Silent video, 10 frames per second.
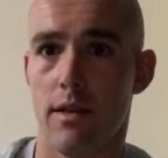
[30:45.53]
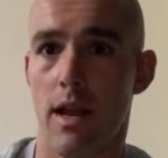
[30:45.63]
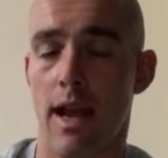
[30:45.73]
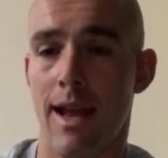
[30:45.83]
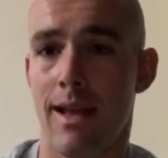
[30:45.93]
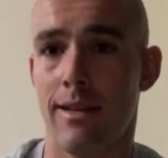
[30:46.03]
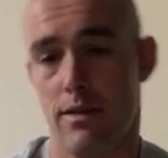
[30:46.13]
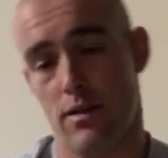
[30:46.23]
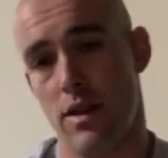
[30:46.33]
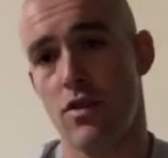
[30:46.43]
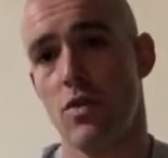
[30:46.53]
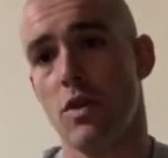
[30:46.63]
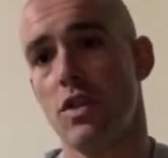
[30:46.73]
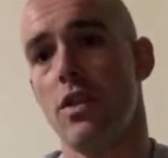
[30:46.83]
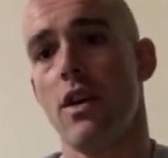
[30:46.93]
and then you
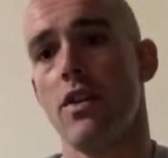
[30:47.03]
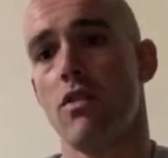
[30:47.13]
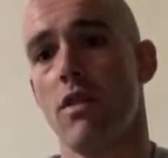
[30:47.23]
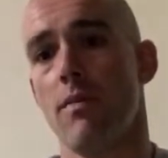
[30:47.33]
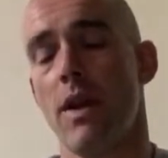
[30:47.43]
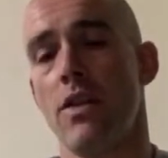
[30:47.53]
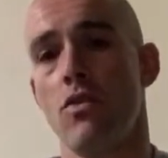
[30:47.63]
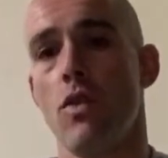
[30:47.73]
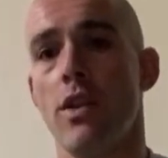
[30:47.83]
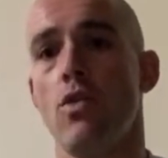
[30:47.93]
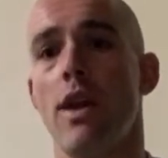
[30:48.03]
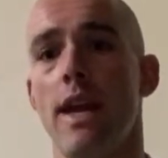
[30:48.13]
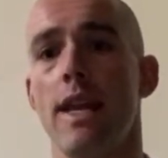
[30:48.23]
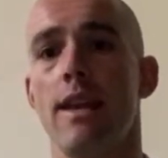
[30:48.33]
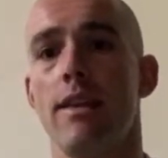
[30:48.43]
switch to the other grip, and you and you
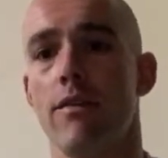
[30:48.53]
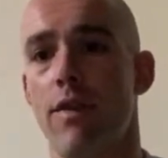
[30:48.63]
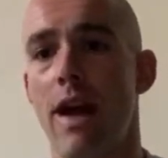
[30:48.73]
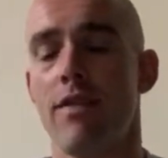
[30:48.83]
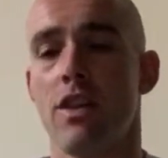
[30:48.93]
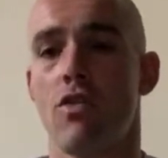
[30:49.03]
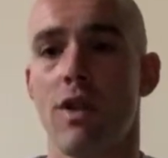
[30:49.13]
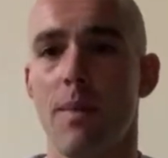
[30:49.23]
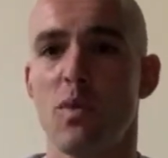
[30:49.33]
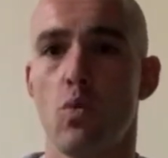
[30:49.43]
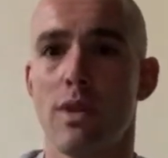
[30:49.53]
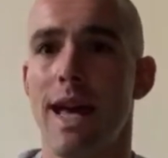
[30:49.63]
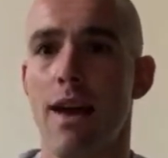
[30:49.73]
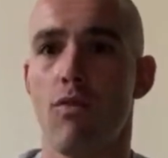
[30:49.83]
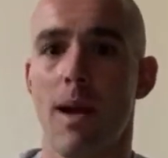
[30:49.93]
hit five of the grips with
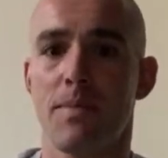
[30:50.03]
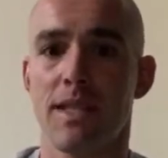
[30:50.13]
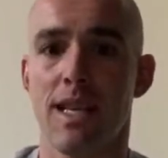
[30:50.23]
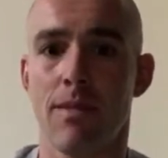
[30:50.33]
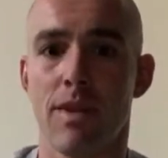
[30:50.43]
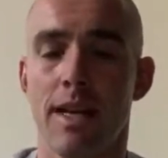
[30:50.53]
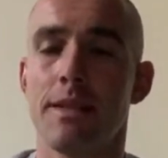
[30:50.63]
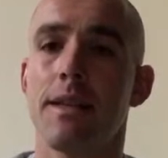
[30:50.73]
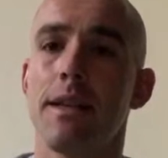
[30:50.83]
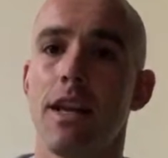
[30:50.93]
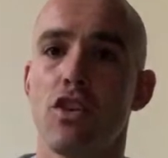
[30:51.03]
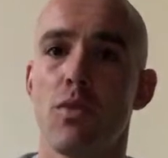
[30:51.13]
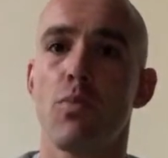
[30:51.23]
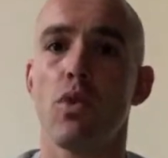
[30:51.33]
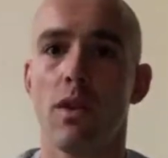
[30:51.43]
that rep scheme. It's gonna get
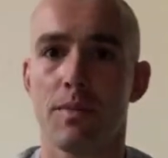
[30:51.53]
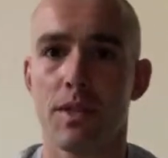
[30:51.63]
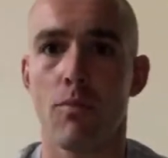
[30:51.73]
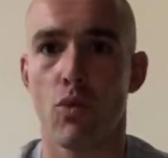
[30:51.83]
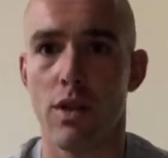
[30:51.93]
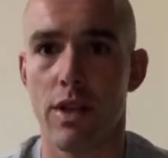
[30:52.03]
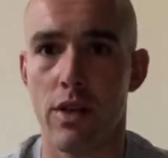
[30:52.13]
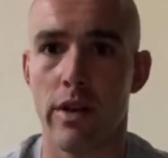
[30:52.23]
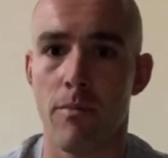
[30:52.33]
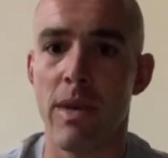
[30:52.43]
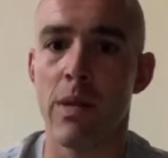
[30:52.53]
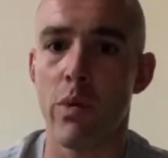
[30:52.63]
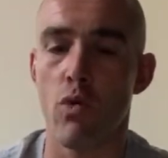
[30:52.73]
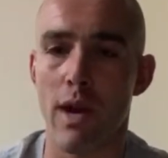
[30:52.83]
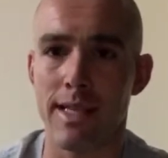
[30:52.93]
your pull-ups up really good,
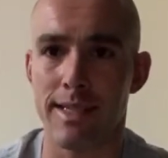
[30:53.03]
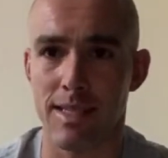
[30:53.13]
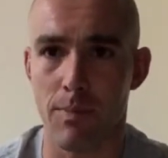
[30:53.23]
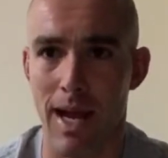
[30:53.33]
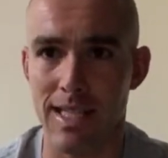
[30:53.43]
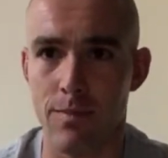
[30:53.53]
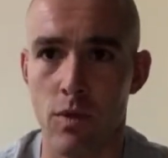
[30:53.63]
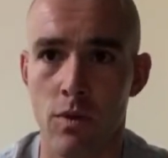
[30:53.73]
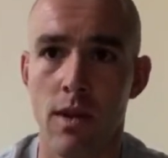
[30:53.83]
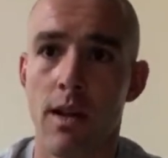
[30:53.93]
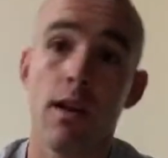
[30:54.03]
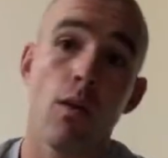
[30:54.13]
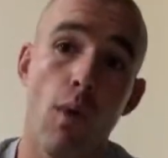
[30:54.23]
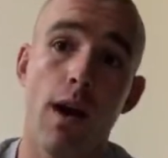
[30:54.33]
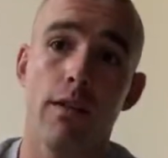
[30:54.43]
minimal rest as possible,
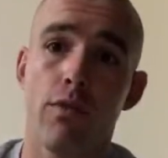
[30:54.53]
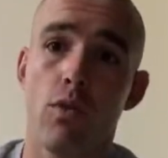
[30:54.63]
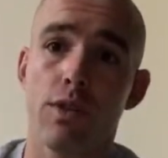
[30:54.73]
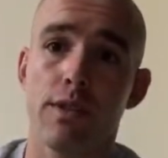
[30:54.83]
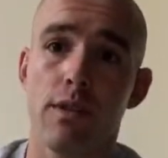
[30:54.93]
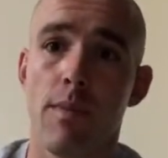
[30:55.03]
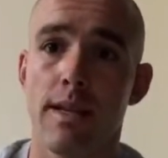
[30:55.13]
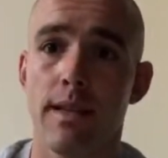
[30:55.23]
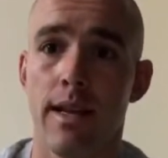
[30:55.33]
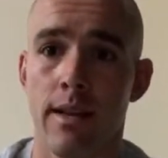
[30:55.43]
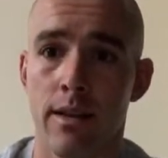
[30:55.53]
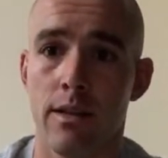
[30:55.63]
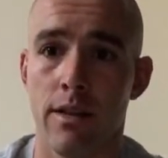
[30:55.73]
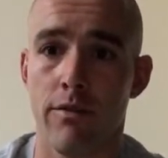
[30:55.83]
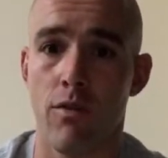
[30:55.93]
while of course still maintaining
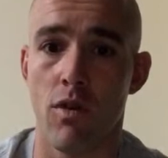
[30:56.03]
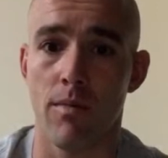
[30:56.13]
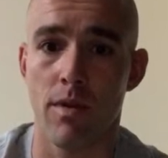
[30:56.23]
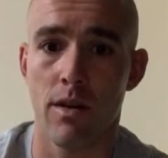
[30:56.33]
clean form.